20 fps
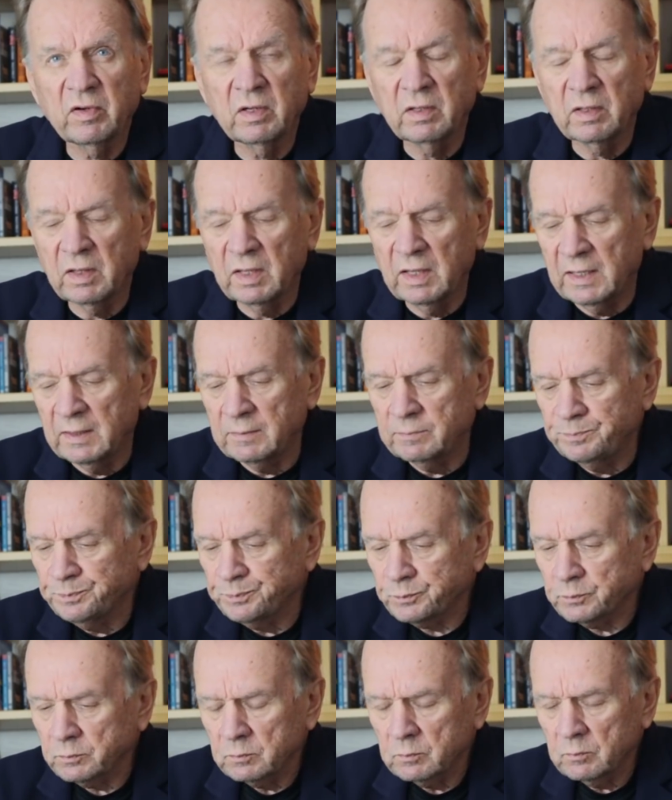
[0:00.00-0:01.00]
into that.
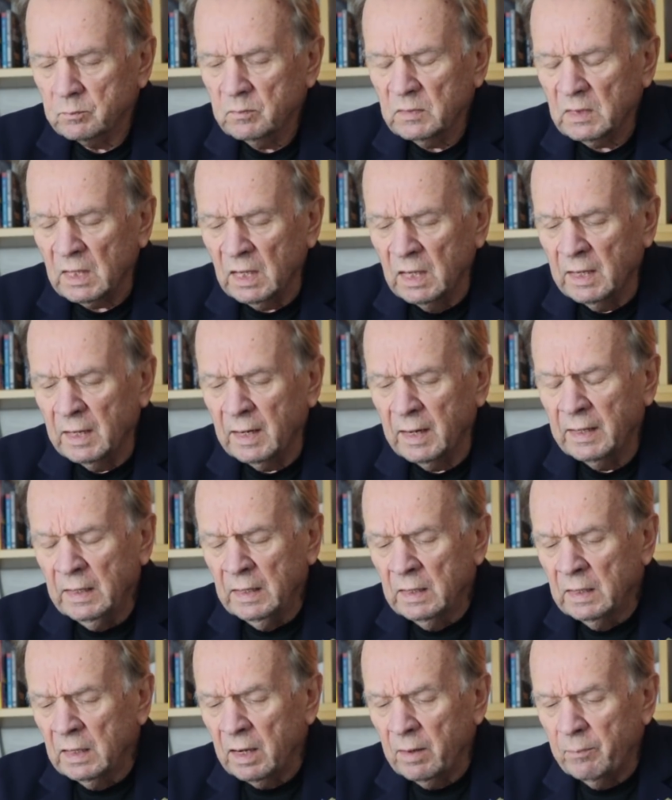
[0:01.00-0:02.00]
And
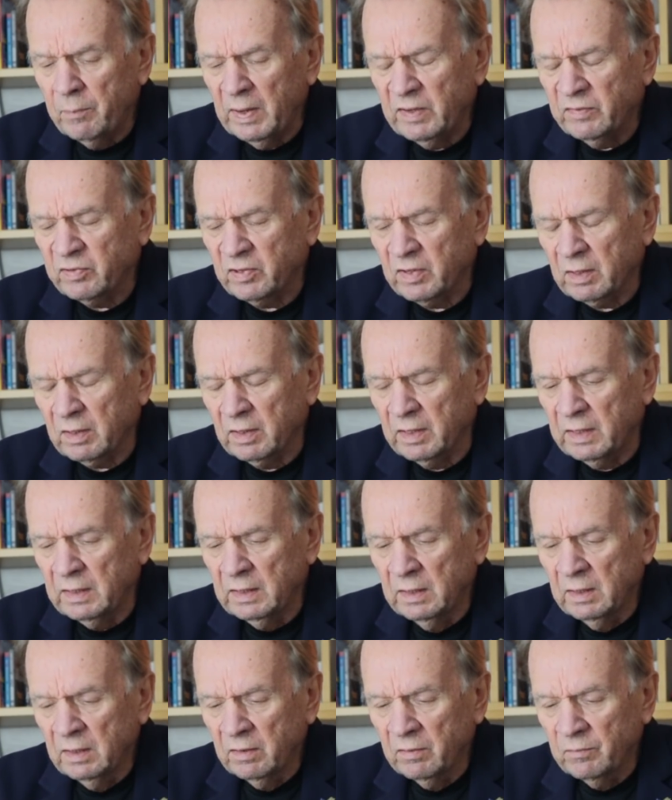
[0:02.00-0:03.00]
I, I basically,